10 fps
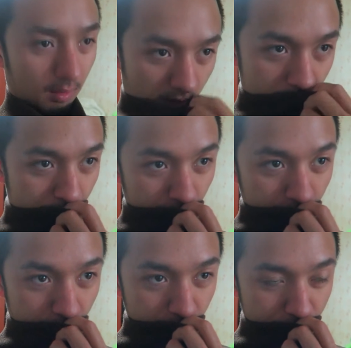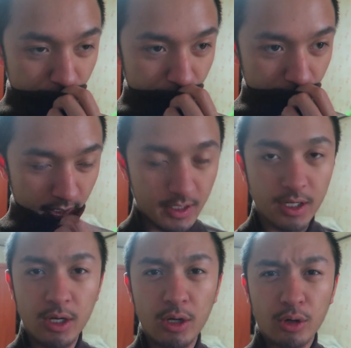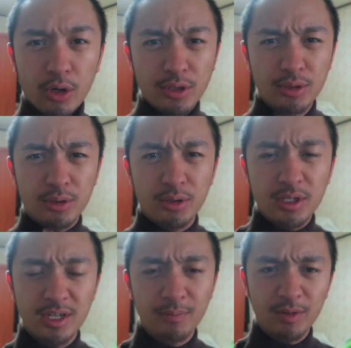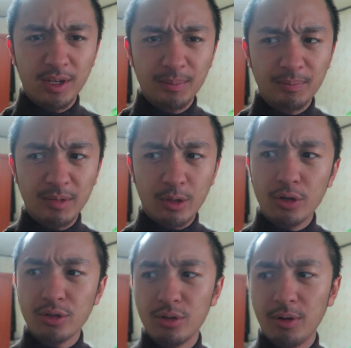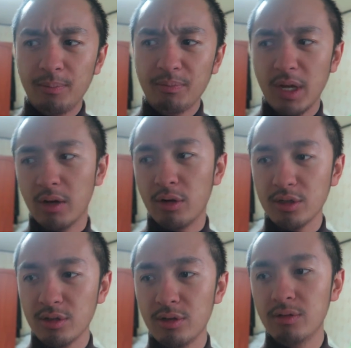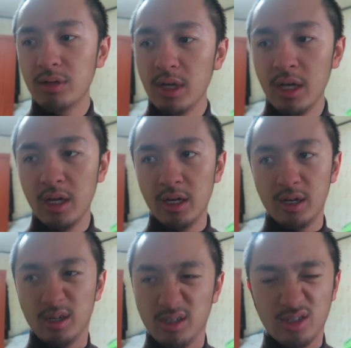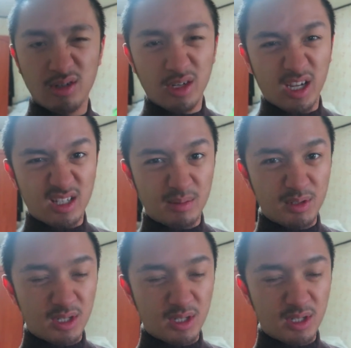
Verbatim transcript: Um we're going to Costco or something. Costco. Yeah, Costco just gonna get some